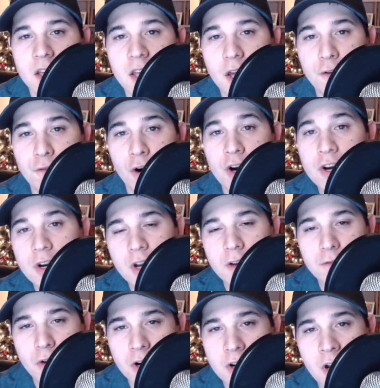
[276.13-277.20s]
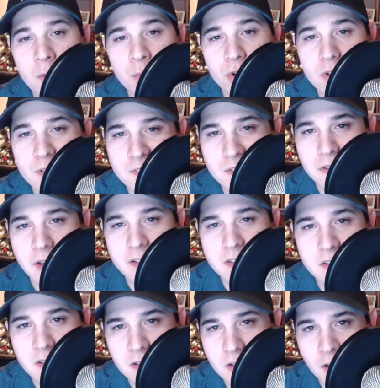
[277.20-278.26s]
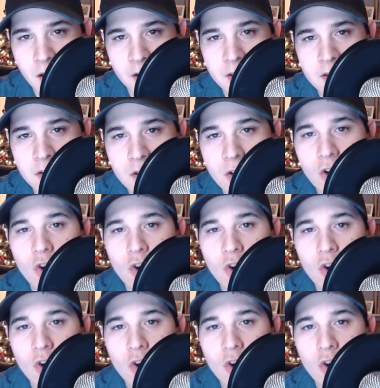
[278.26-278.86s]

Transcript: If our number is less than 9,